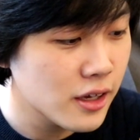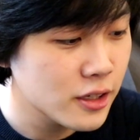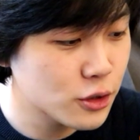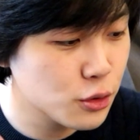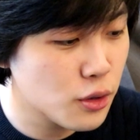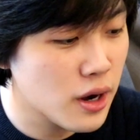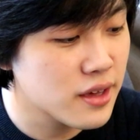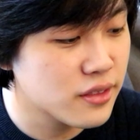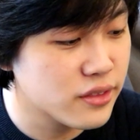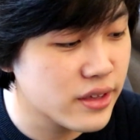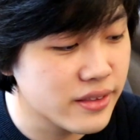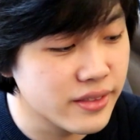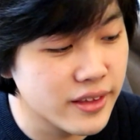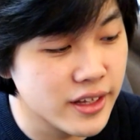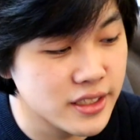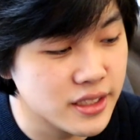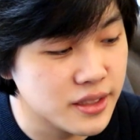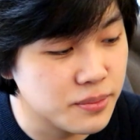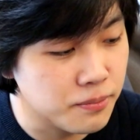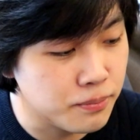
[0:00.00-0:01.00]
Do I think
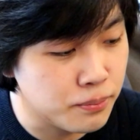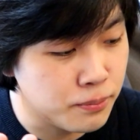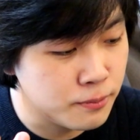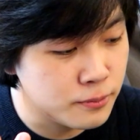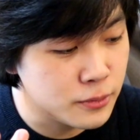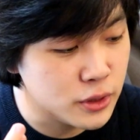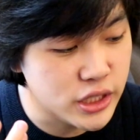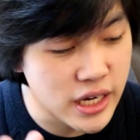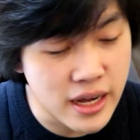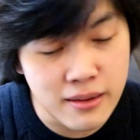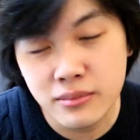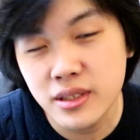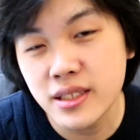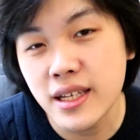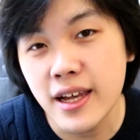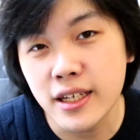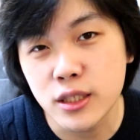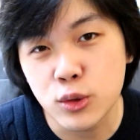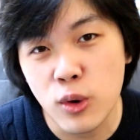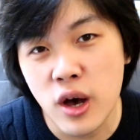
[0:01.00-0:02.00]
this gem
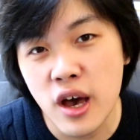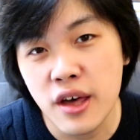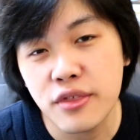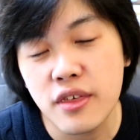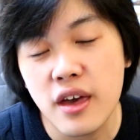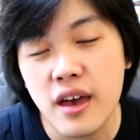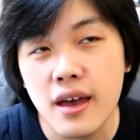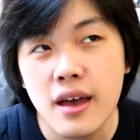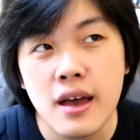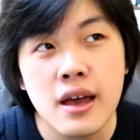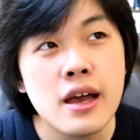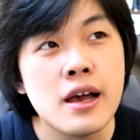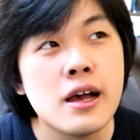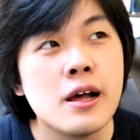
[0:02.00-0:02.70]
set is worth it?